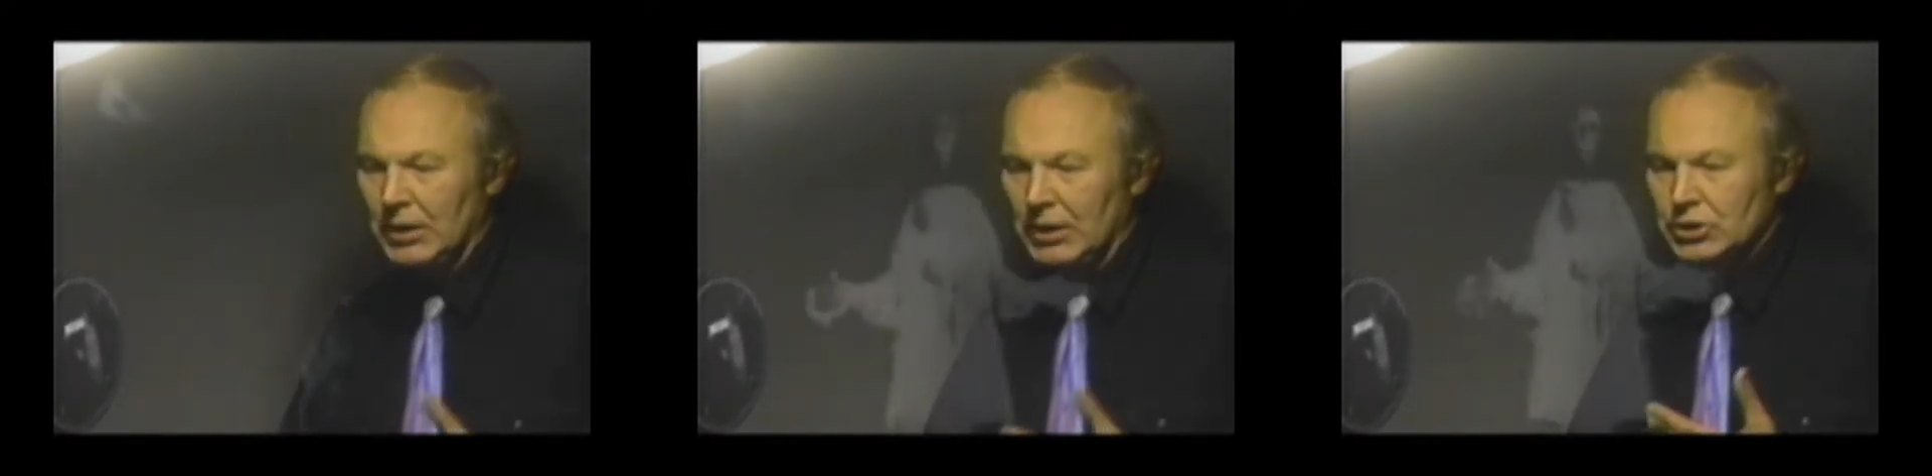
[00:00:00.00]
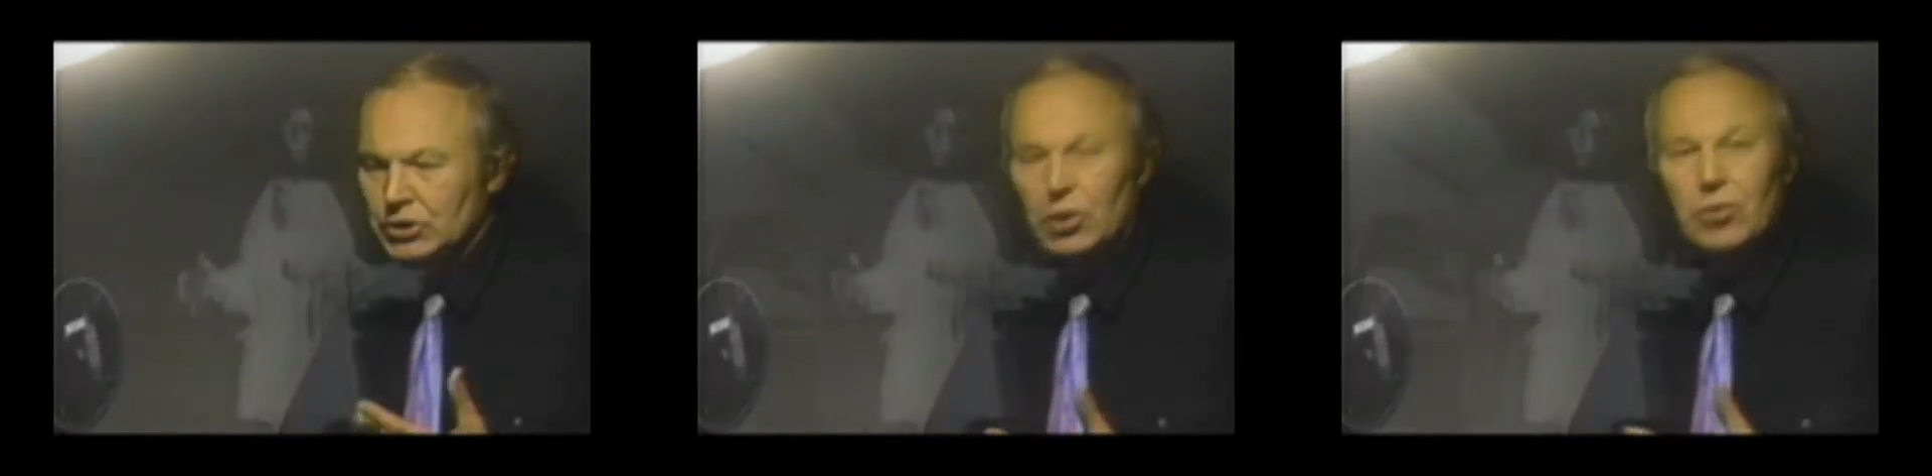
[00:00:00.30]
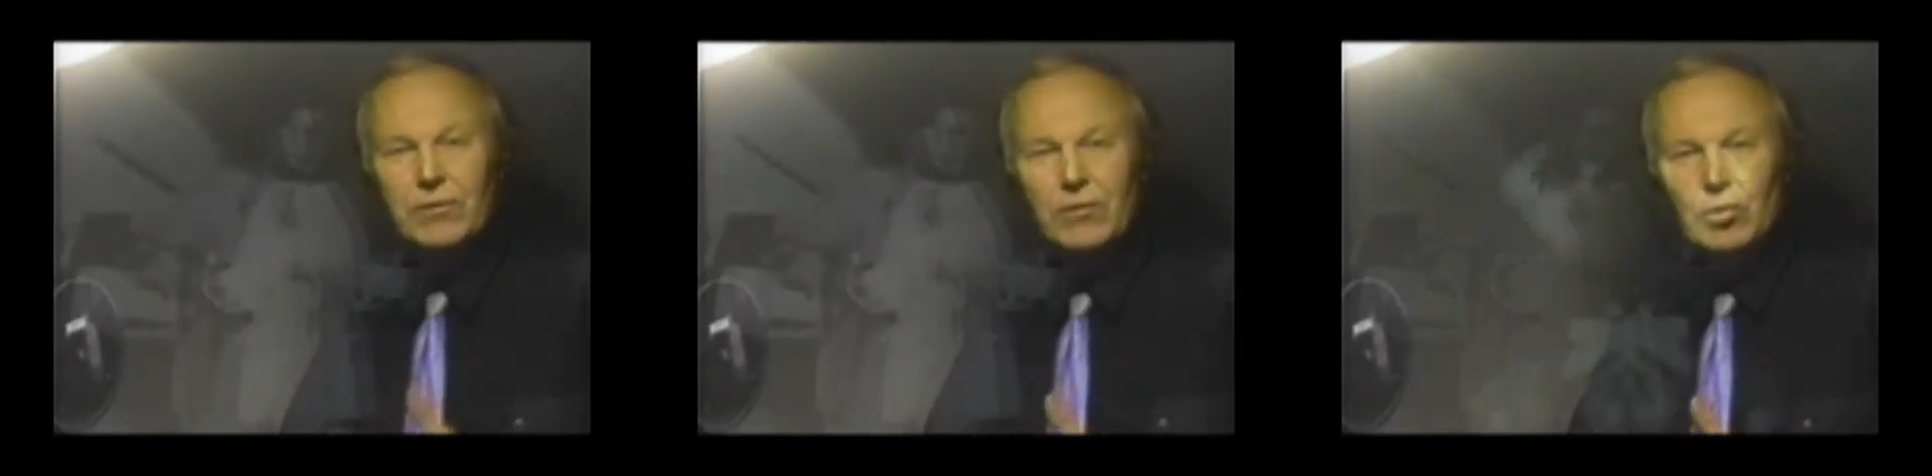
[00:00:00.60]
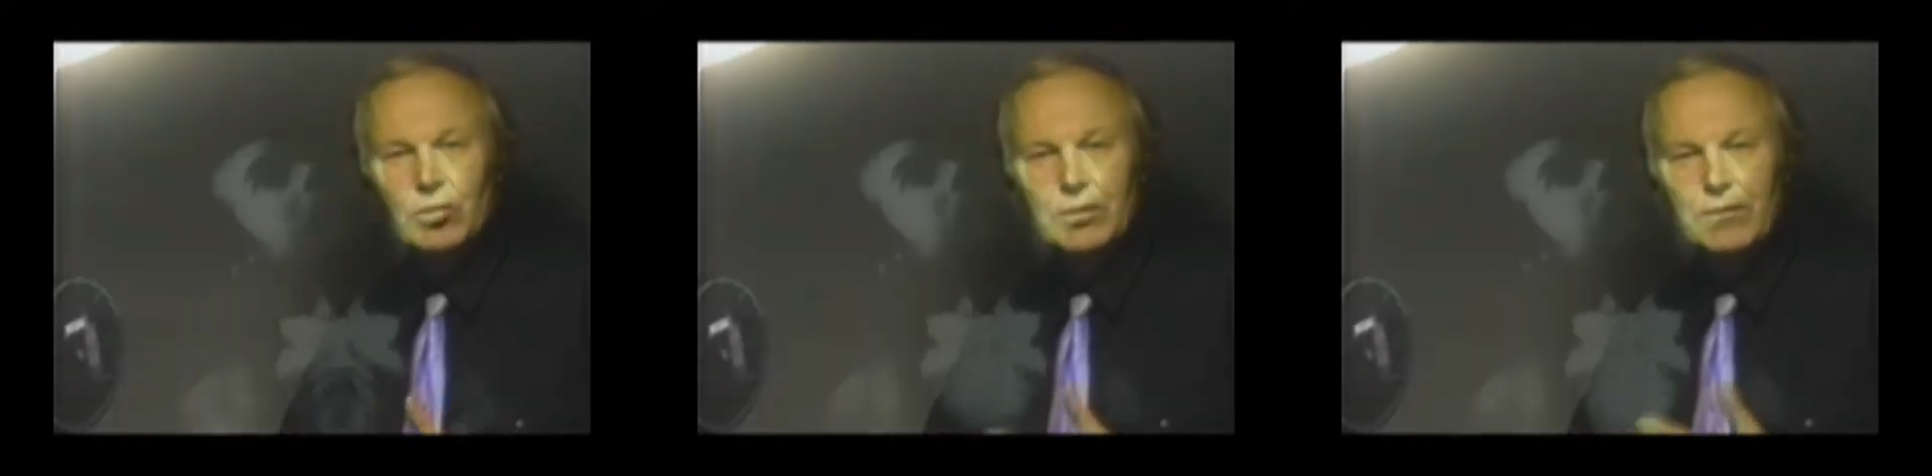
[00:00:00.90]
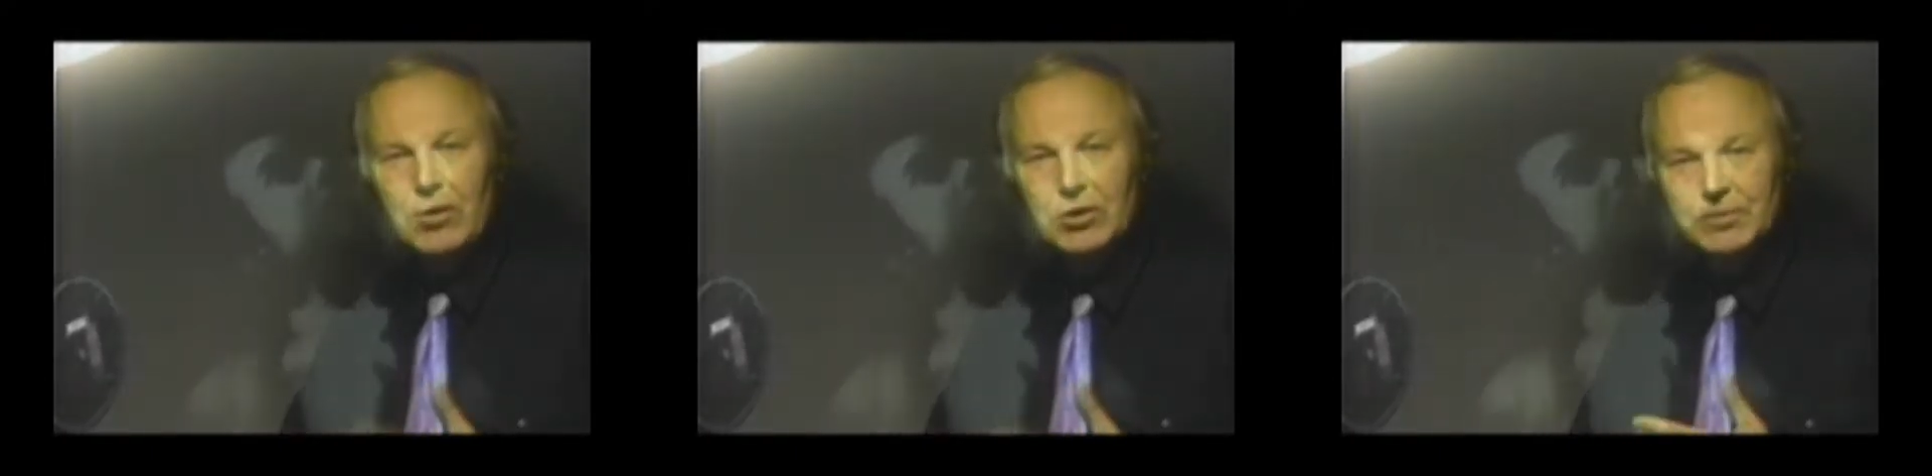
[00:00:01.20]
show the viewer the
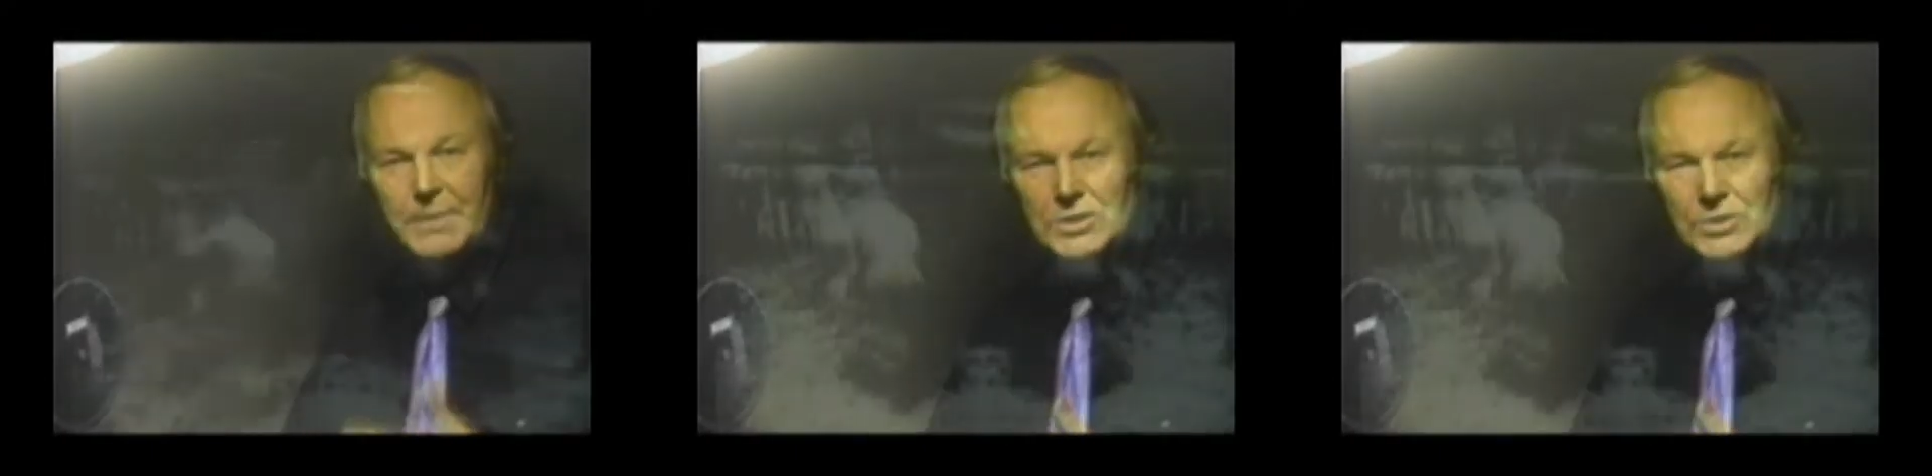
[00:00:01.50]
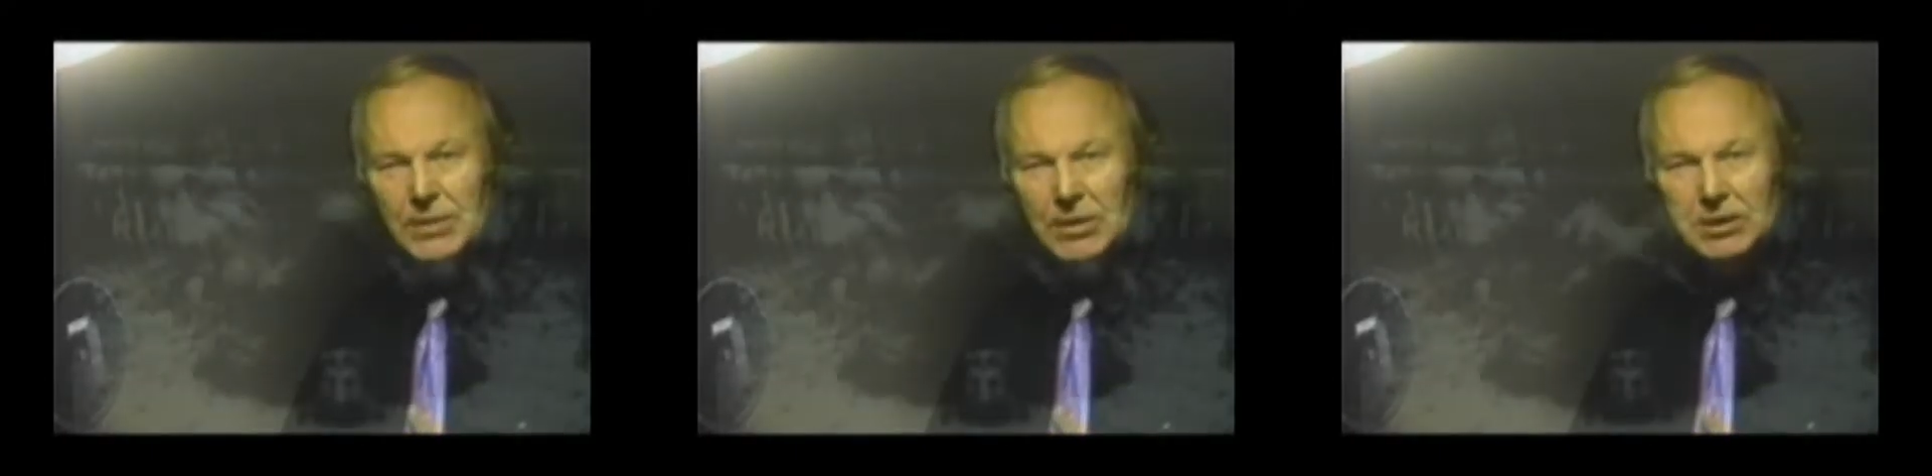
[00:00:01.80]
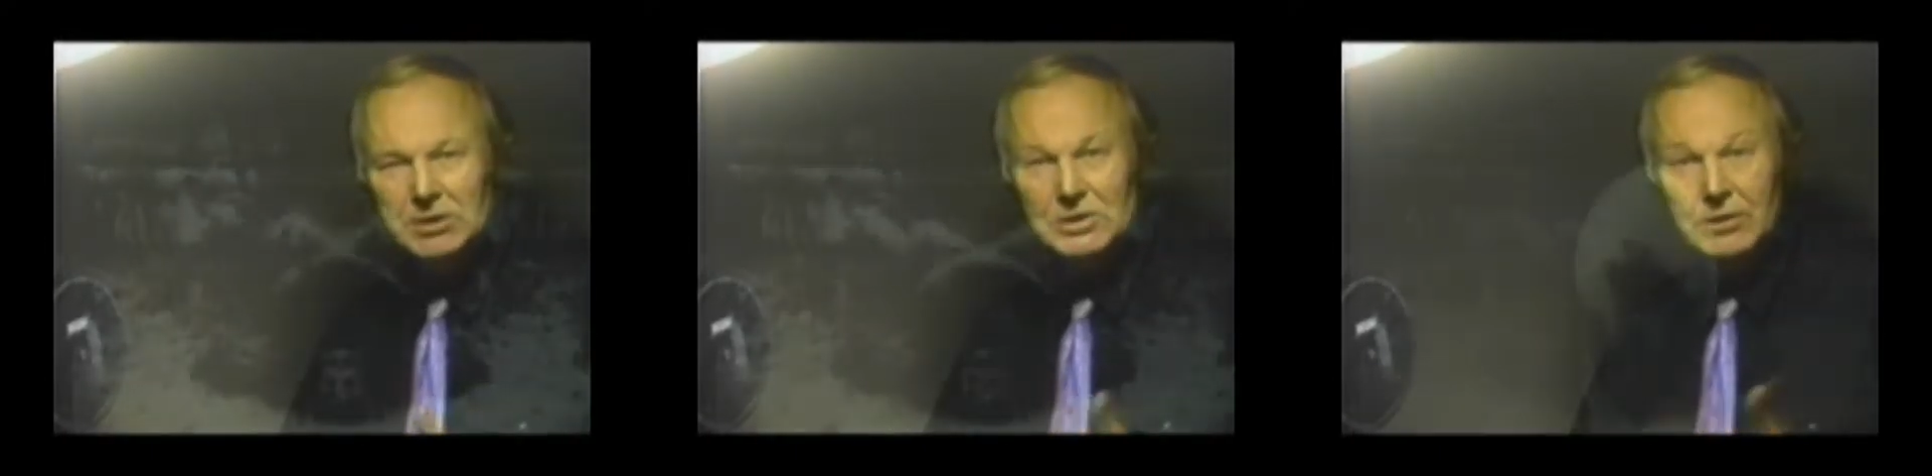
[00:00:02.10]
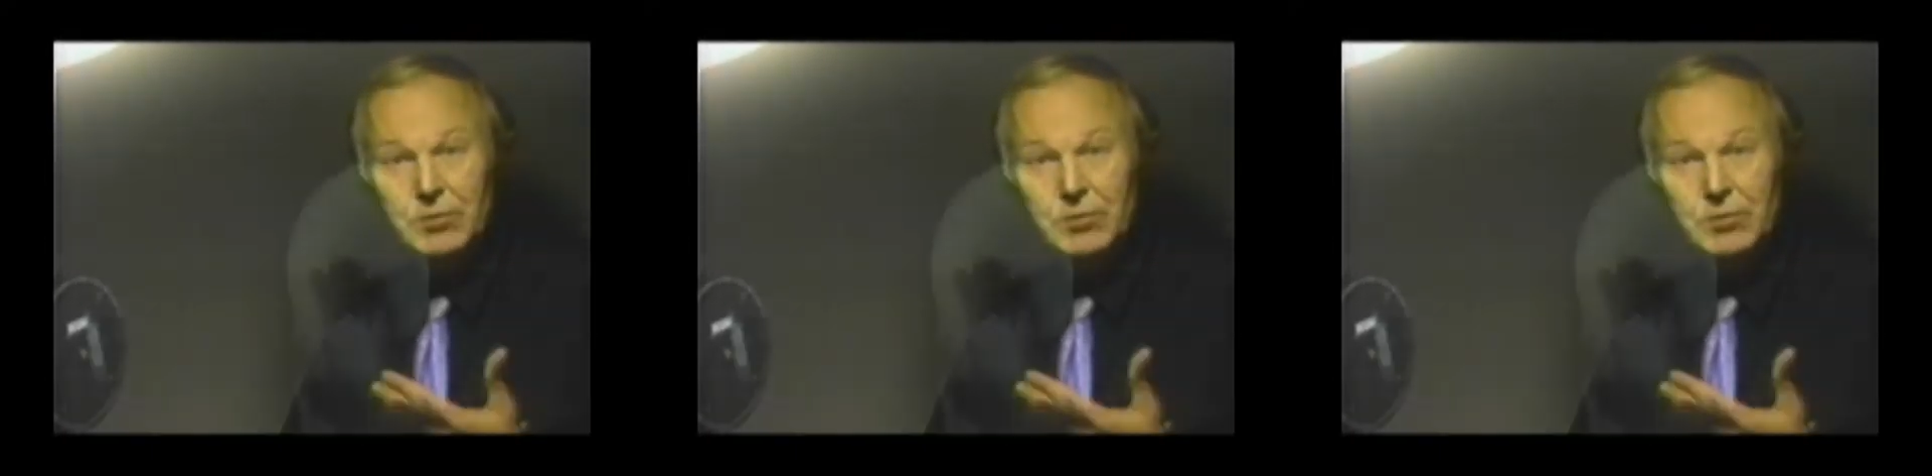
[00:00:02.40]
various possibilities of